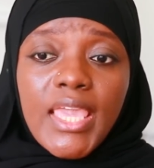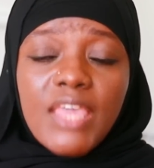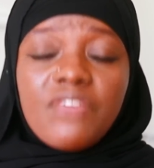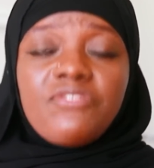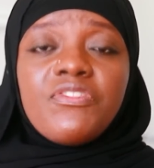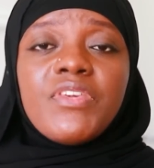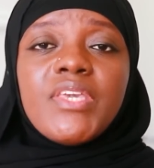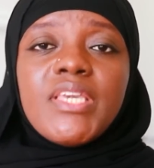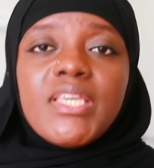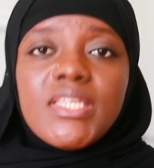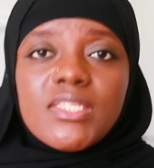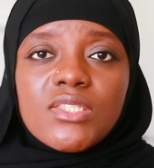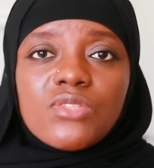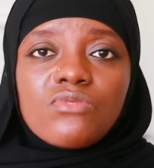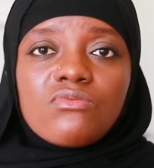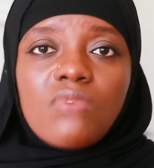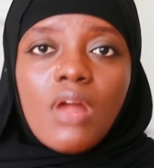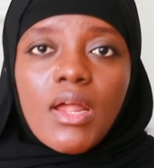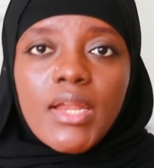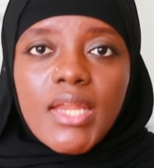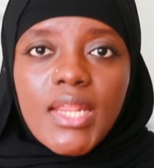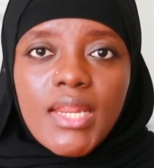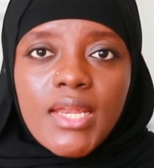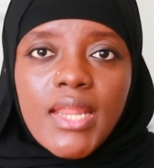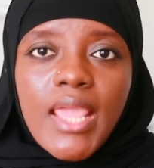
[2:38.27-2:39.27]
If he's
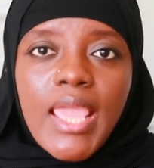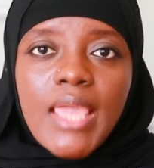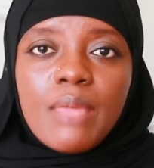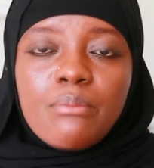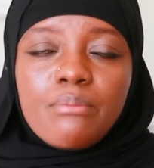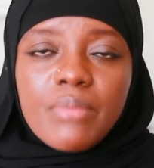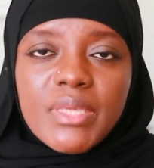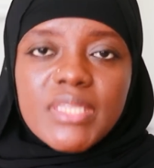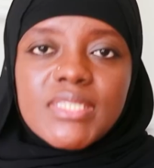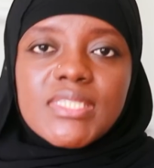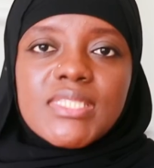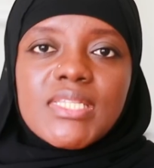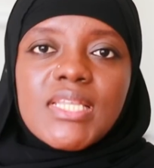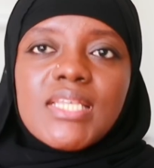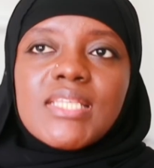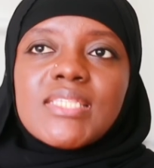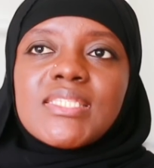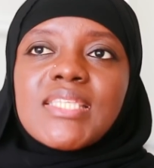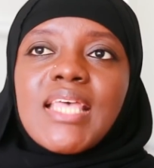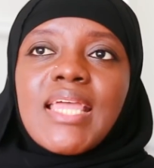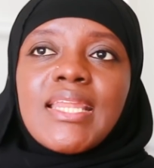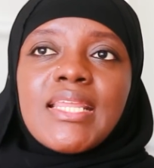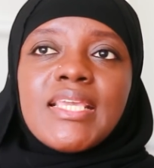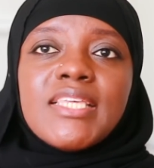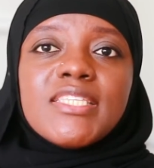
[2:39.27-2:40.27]
running a
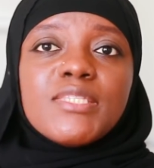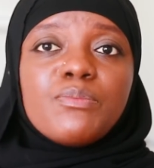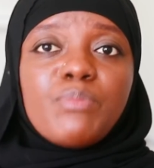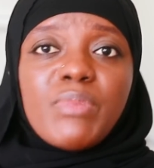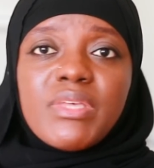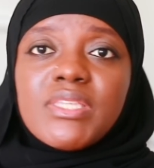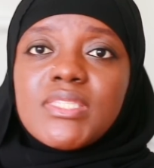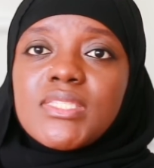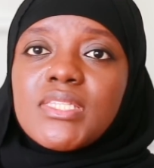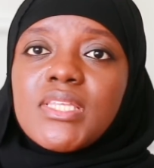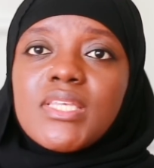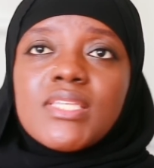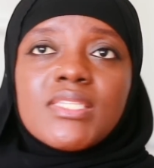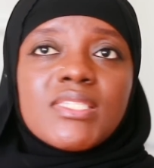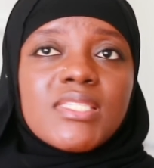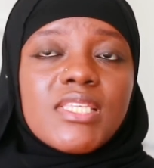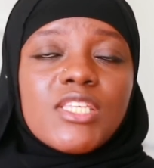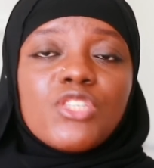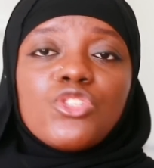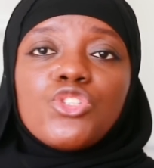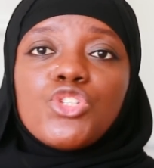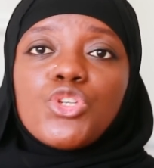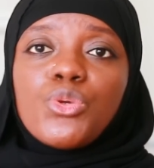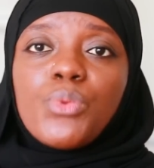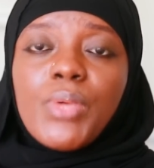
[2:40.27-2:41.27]
business and his business
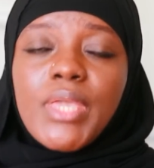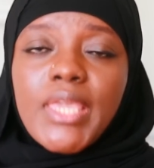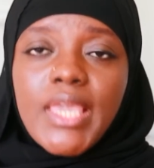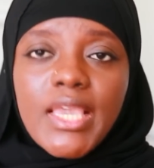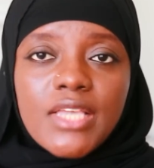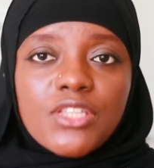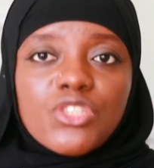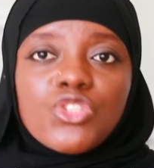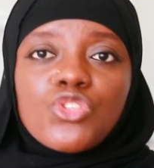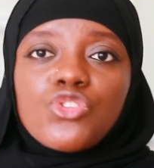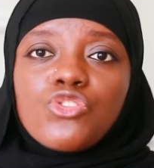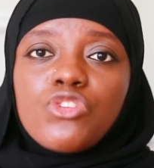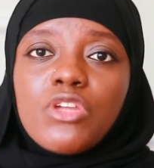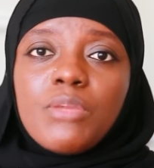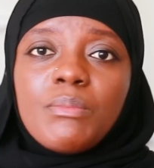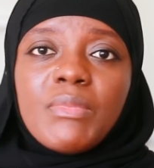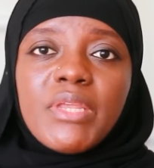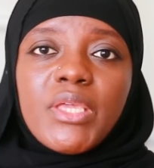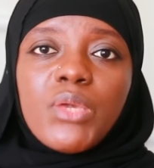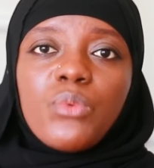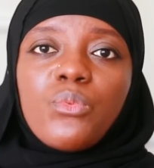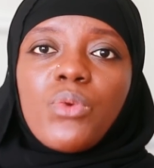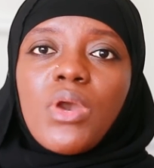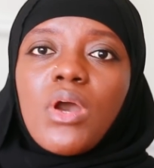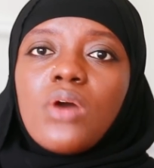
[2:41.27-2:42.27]
is doing
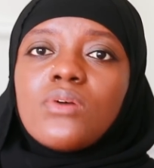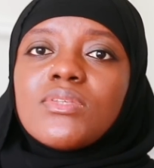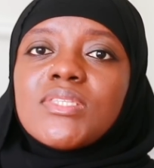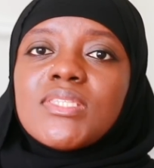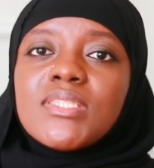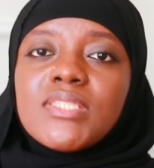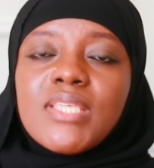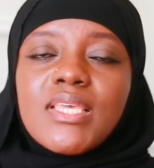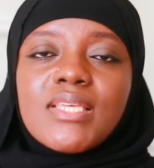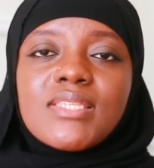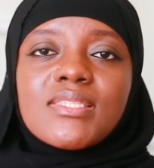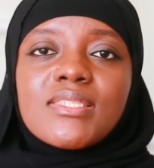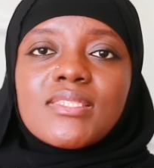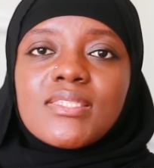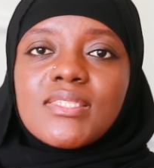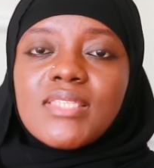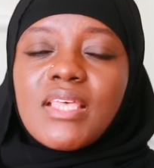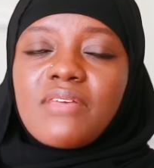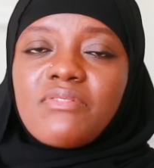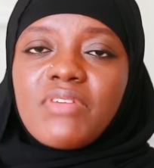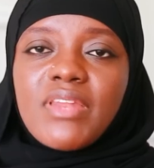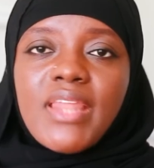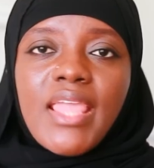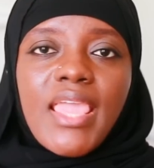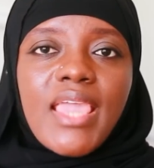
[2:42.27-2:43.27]
extremely well, 6,
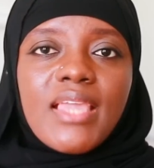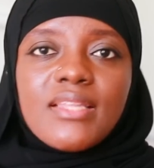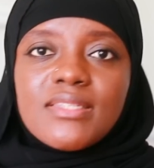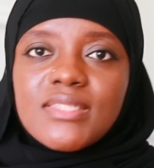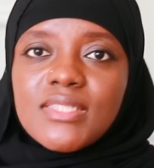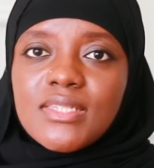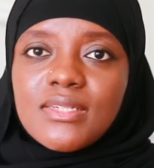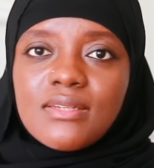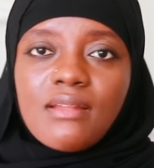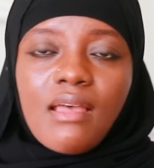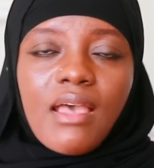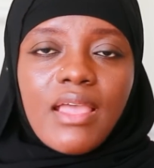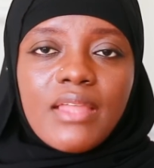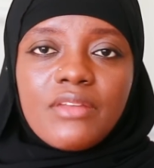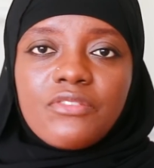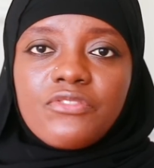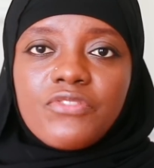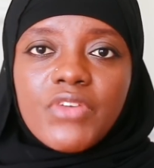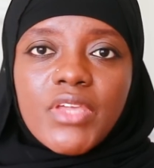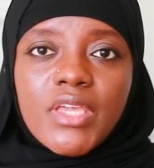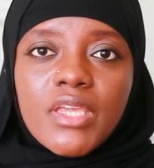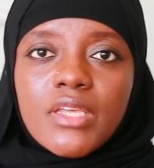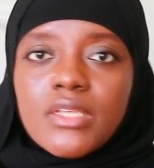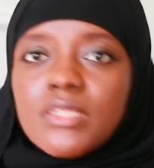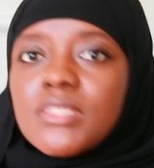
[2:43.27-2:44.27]
7, 8, 9
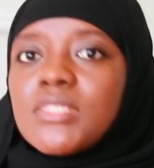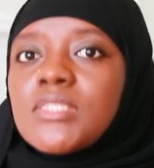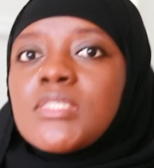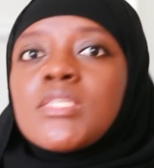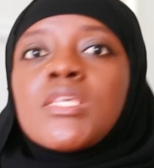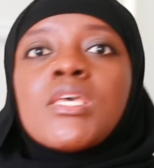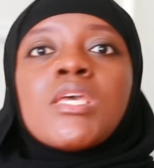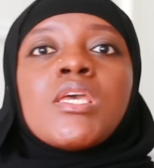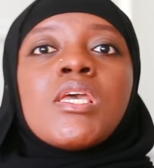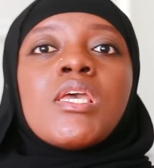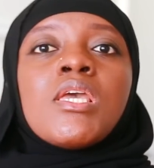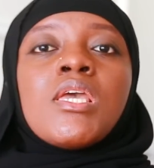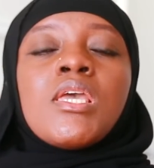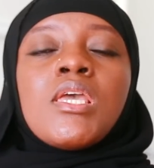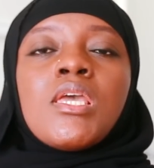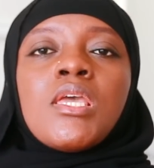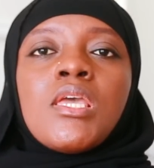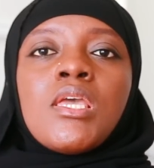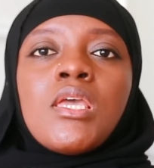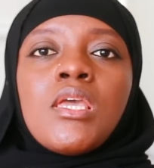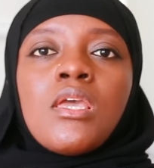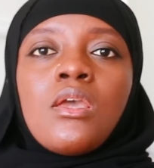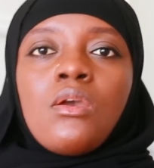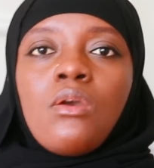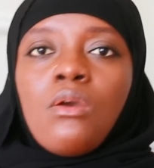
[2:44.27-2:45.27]
figures,
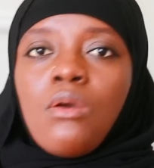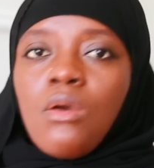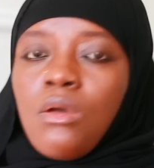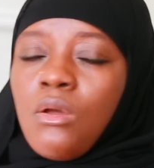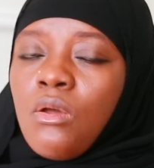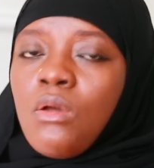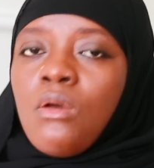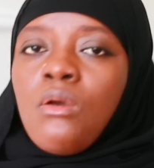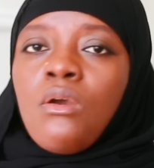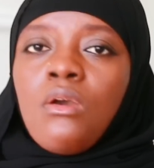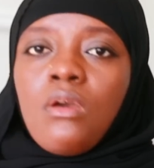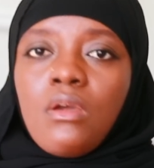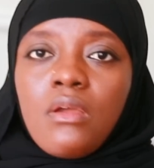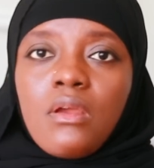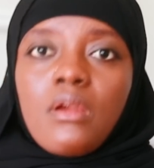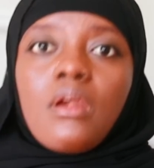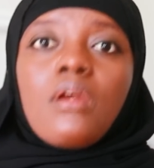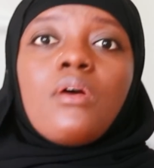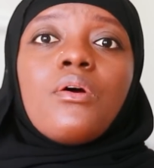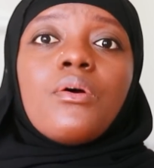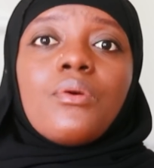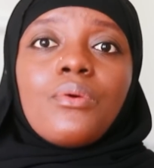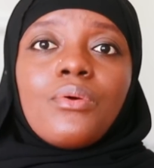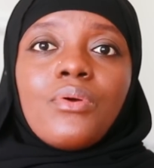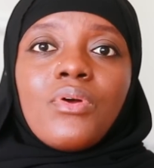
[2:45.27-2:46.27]

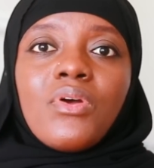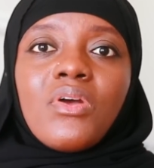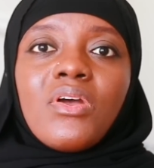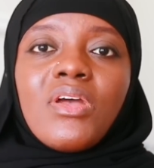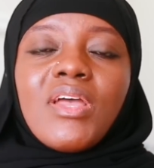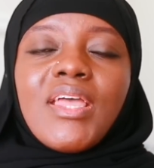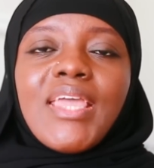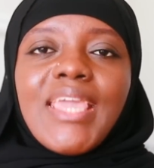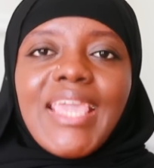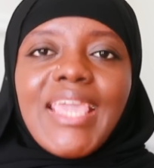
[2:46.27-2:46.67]
girl,